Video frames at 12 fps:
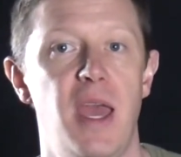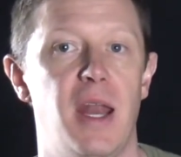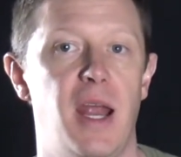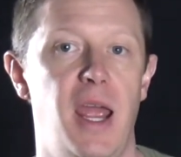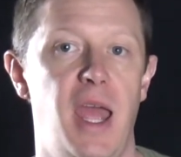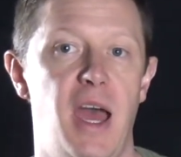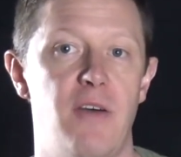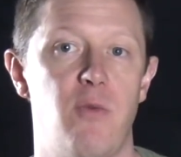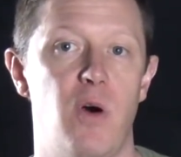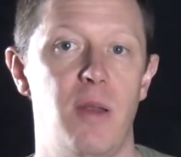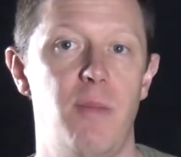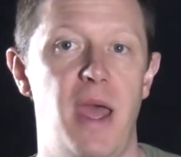and I have
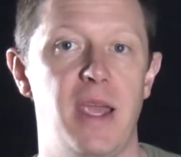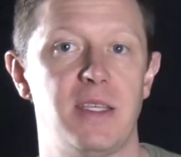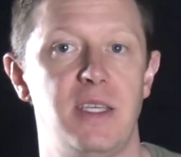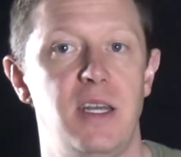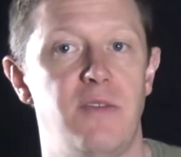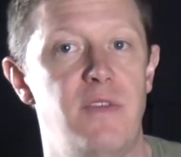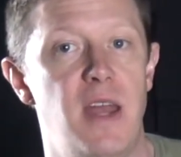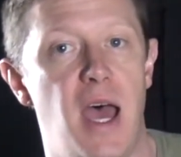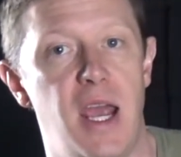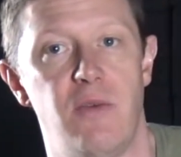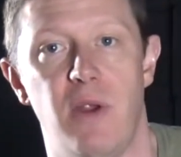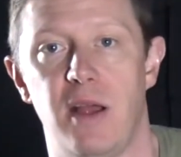one magazine of
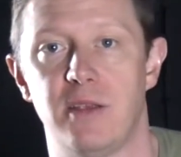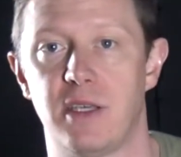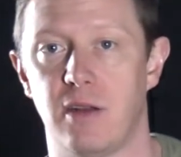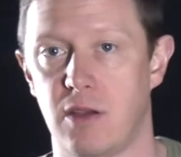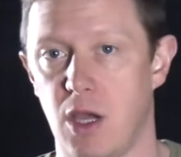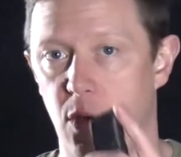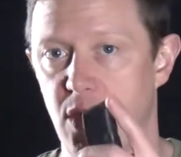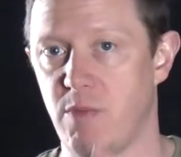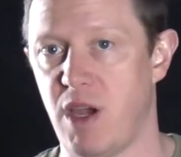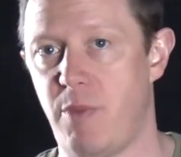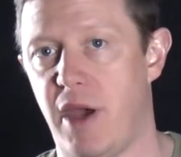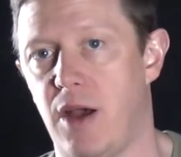9 rounds that'll go into
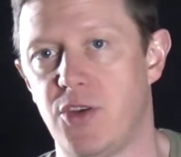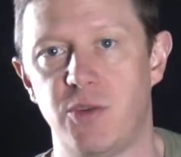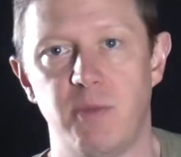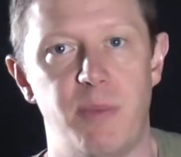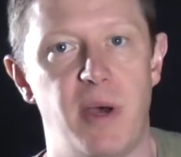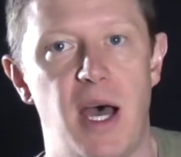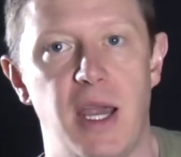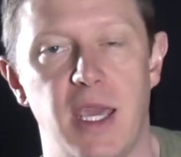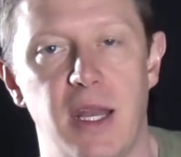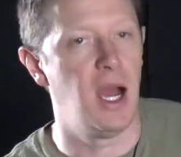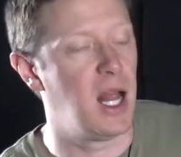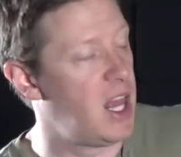my pouch in my
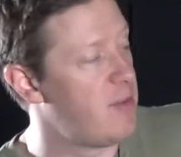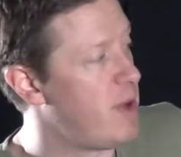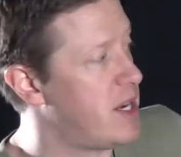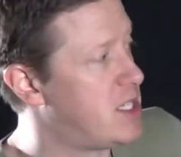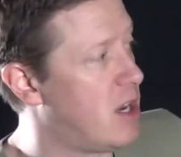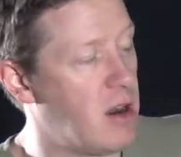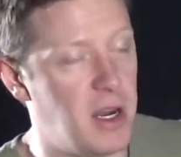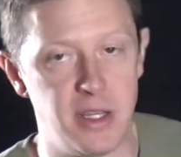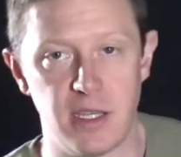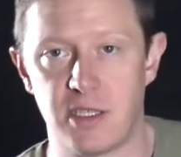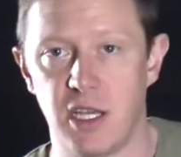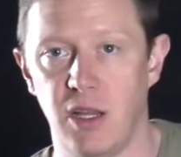pocket. I'll have my target,
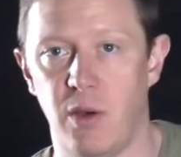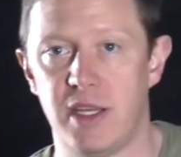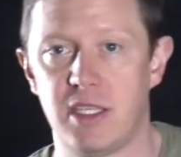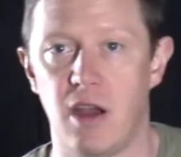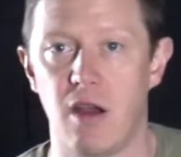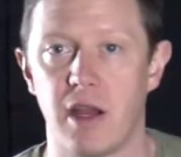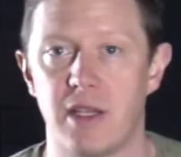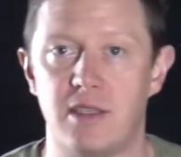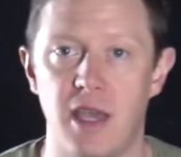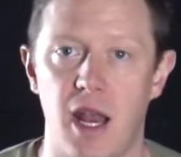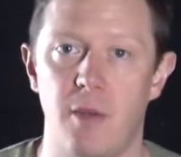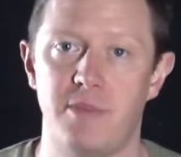the silhouette target,
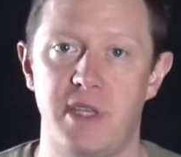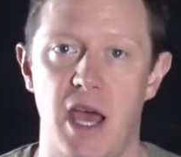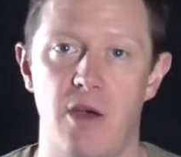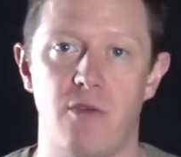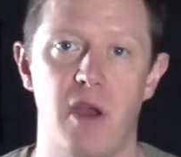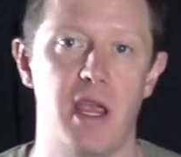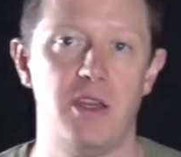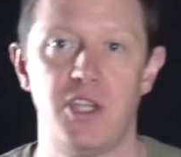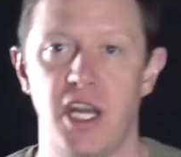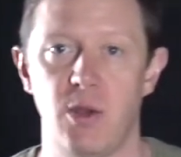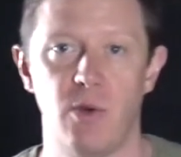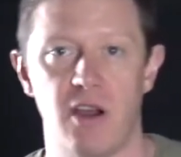set up downrange
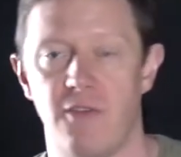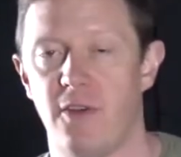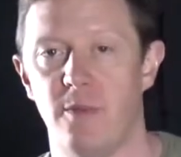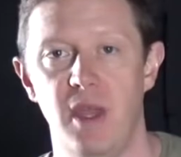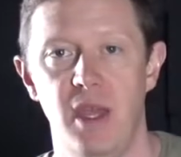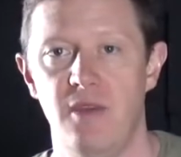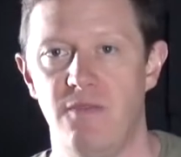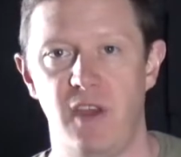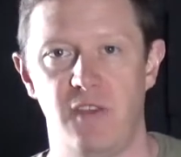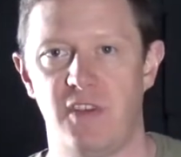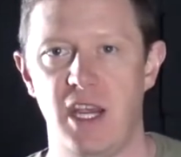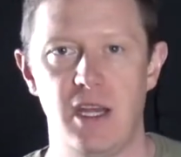anywhere from
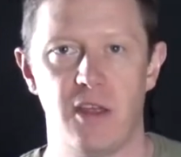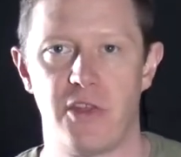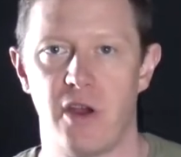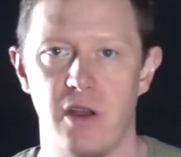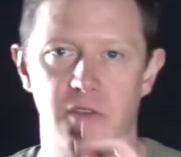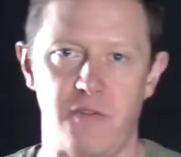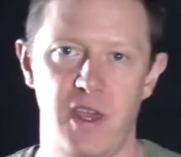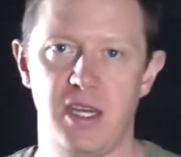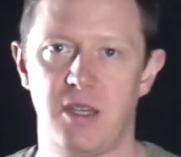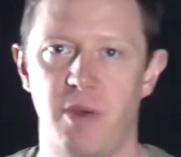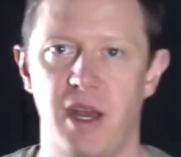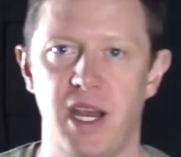15 to 30
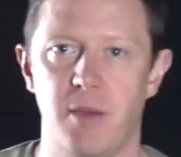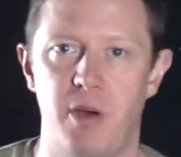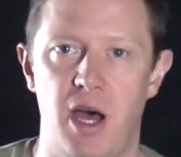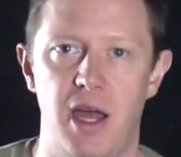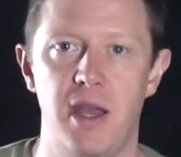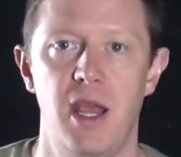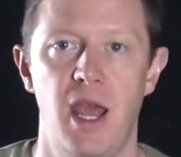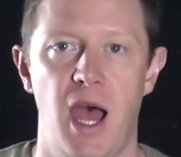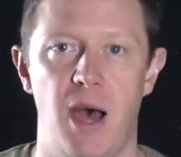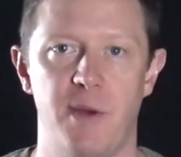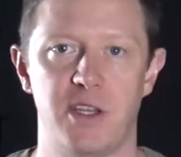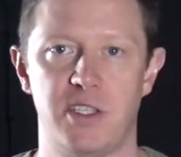feet, depending upon
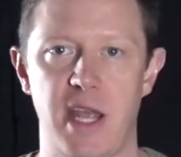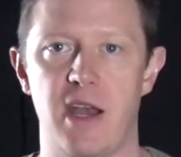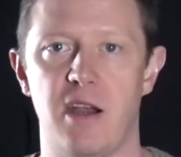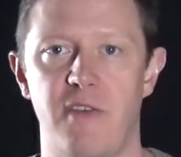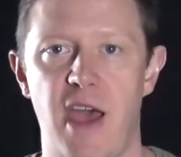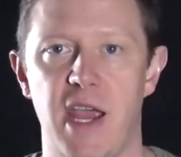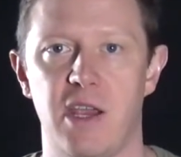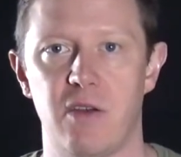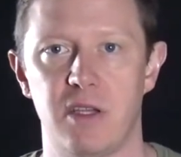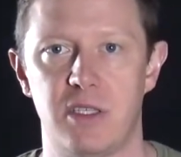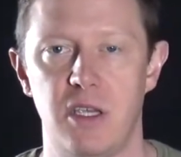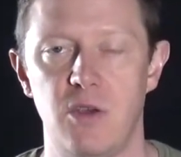how much standard of
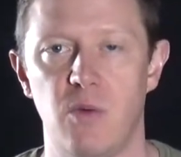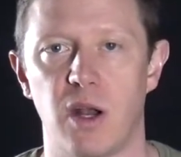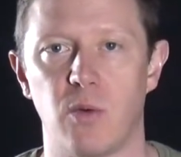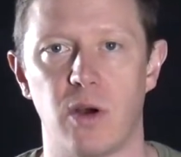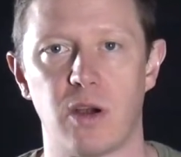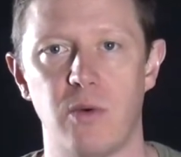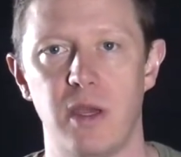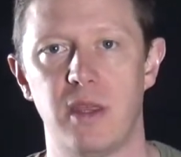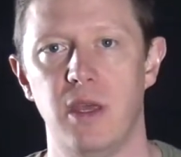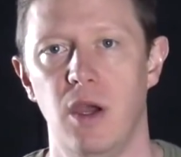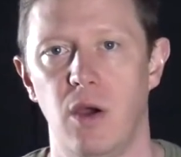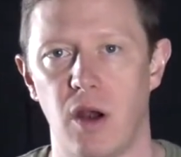accuracy you want to work
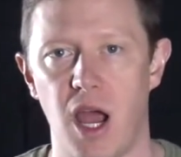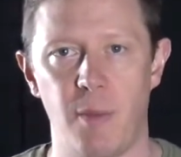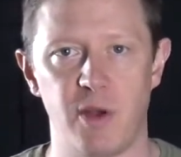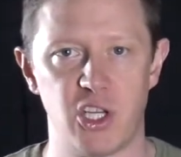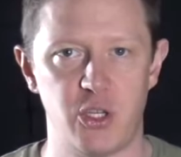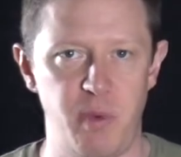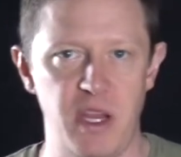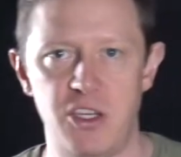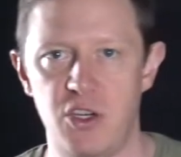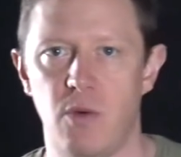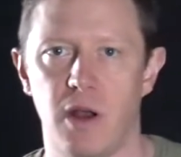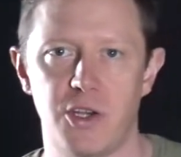with or how much
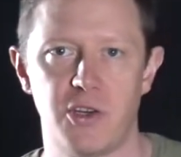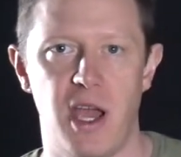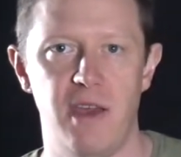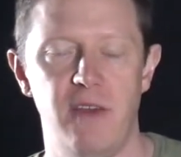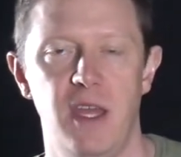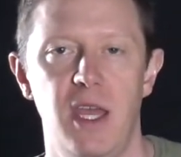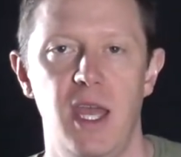speed you want to drive.